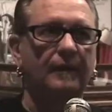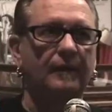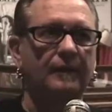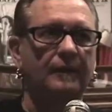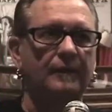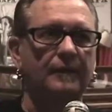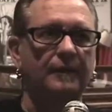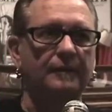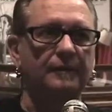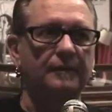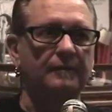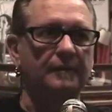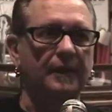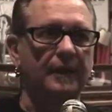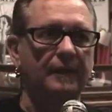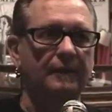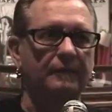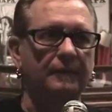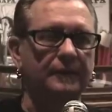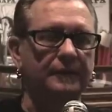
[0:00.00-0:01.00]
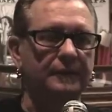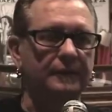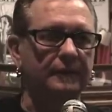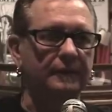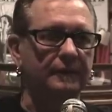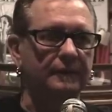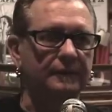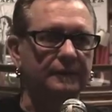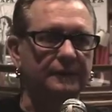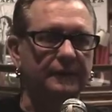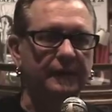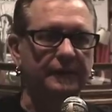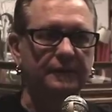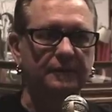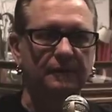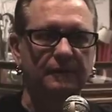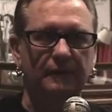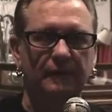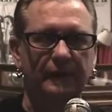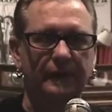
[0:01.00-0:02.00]
It doesn't matter what your
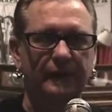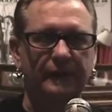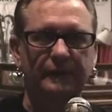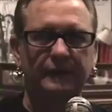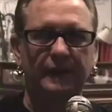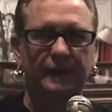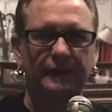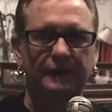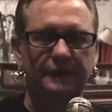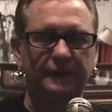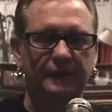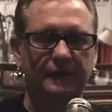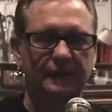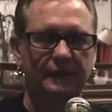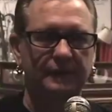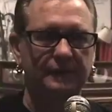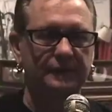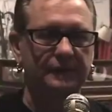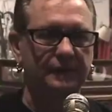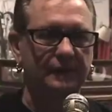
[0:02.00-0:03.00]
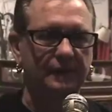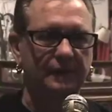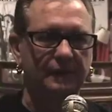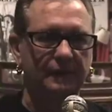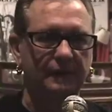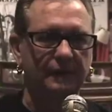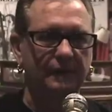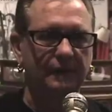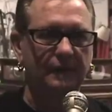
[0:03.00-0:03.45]
sexual orientation is or